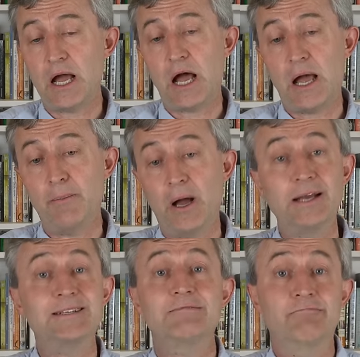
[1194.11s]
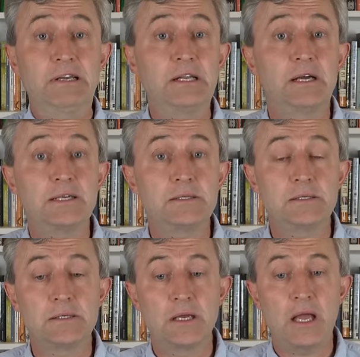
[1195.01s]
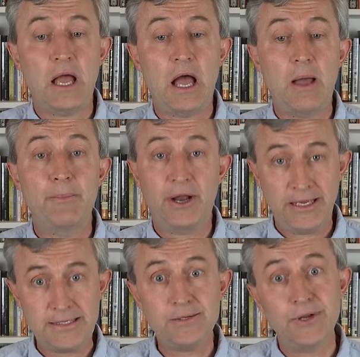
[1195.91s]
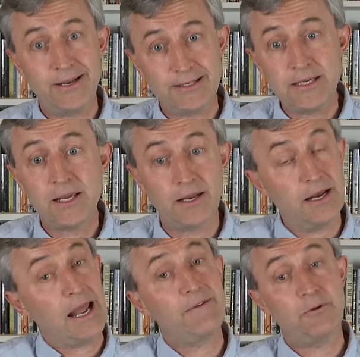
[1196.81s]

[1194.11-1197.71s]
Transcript: I didn't realize, but I still get a ticket and I have